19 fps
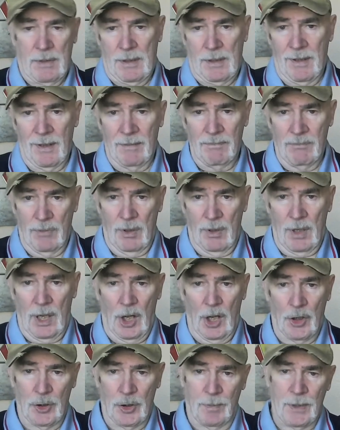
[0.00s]
they're
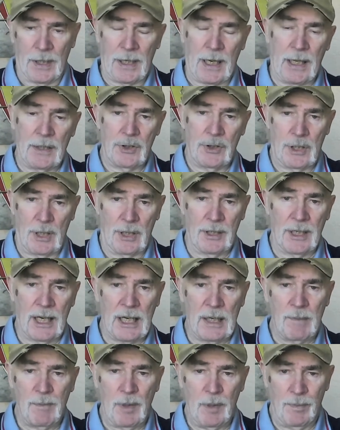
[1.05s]
hard up against an
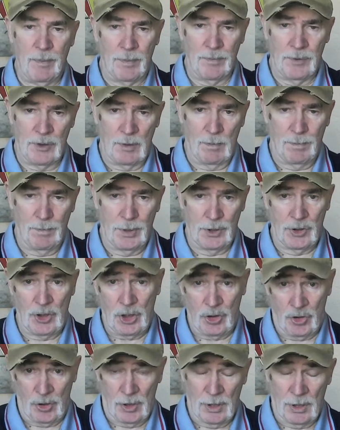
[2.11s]
enemy
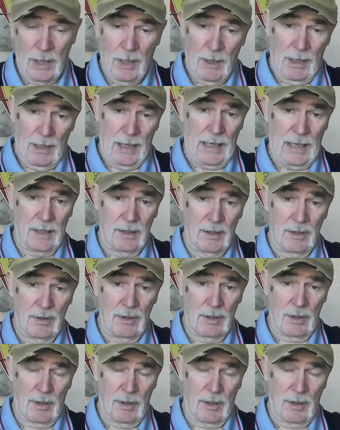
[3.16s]
position and